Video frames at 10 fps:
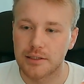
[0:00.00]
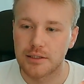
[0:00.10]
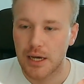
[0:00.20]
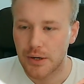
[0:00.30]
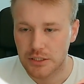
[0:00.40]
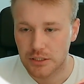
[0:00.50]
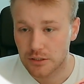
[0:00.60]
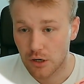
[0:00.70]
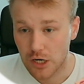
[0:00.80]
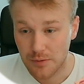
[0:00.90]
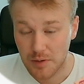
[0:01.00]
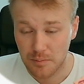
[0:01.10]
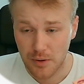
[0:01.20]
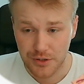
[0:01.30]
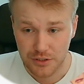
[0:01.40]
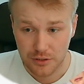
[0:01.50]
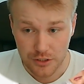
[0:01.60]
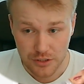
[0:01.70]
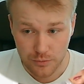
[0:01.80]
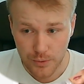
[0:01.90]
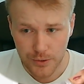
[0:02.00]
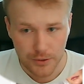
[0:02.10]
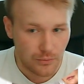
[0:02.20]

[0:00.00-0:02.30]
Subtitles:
now it's talking about, but does it work?